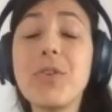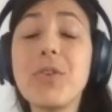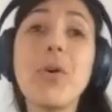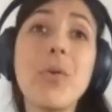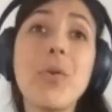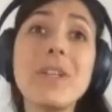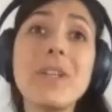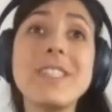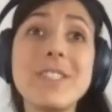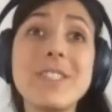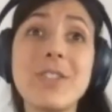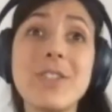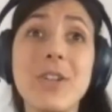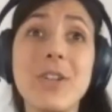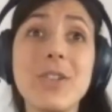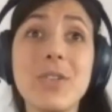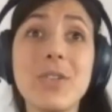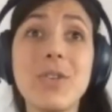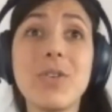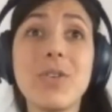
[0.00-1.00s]
don't
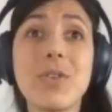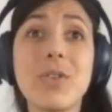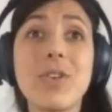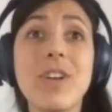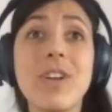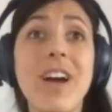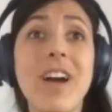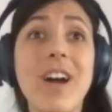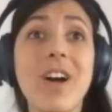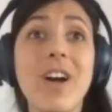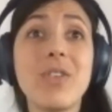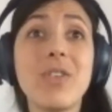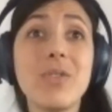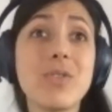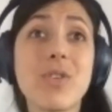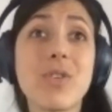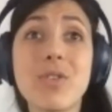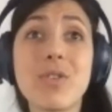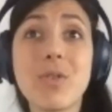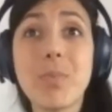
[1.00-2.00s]
listen to your
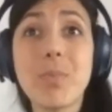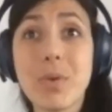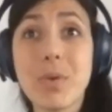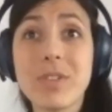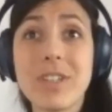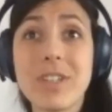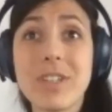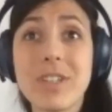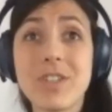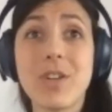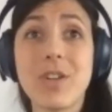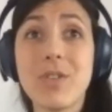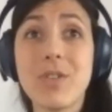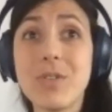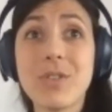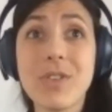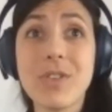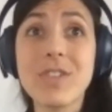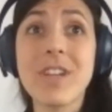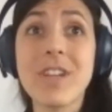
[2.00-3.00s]
users or potential
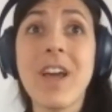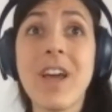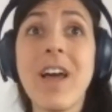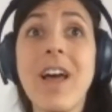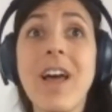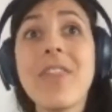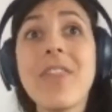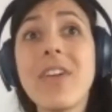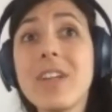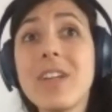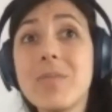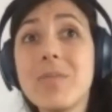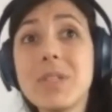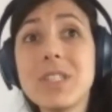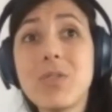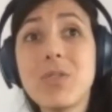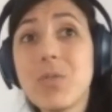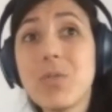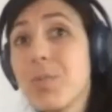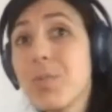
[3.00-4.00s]
users, then it
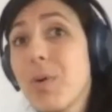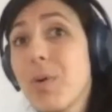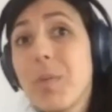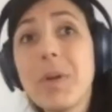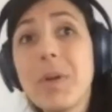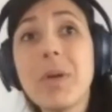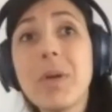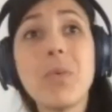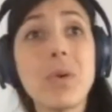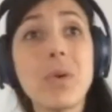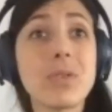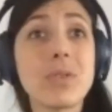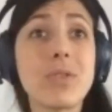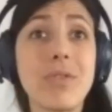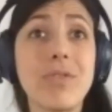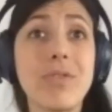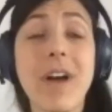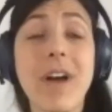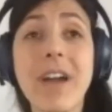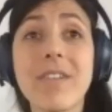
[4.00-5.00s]
means you probably won't
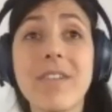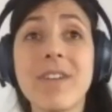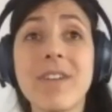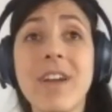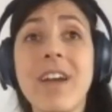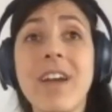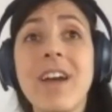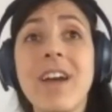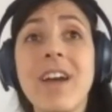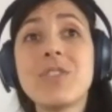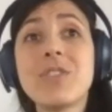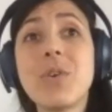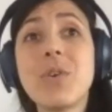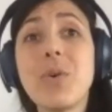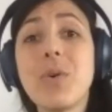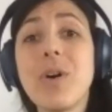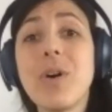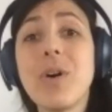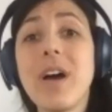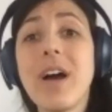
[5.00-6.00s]
survive.
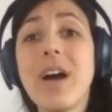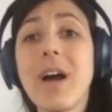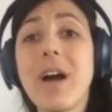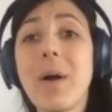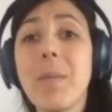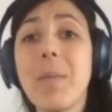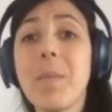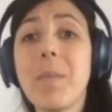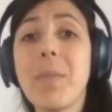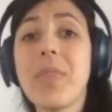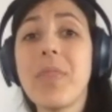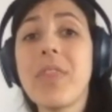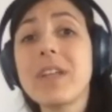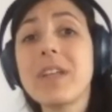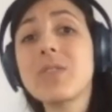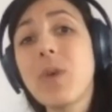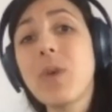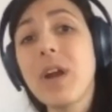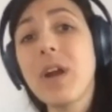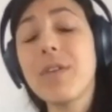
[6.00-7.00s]
So
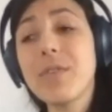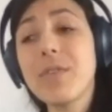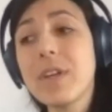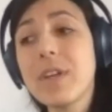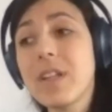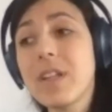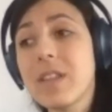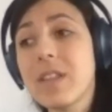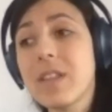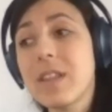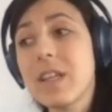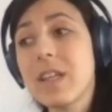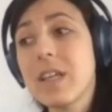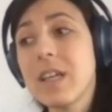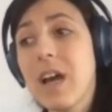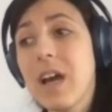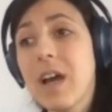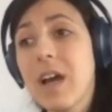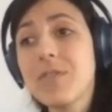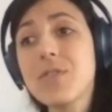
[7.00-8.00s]
that's where I think
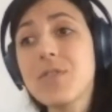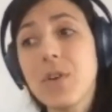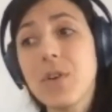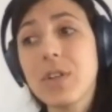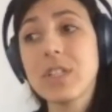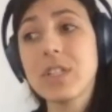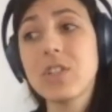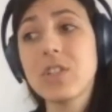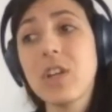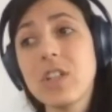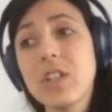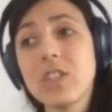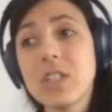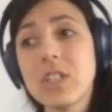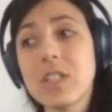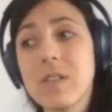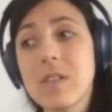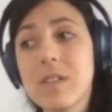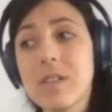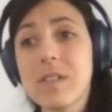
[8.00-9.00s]
they have started
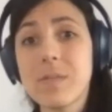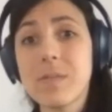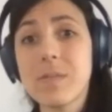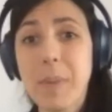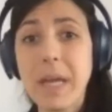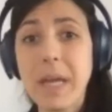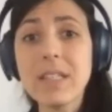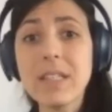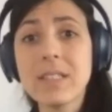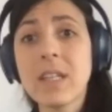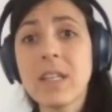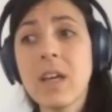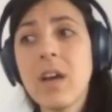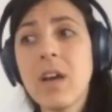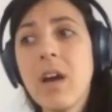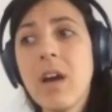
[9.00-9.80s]
changing the space,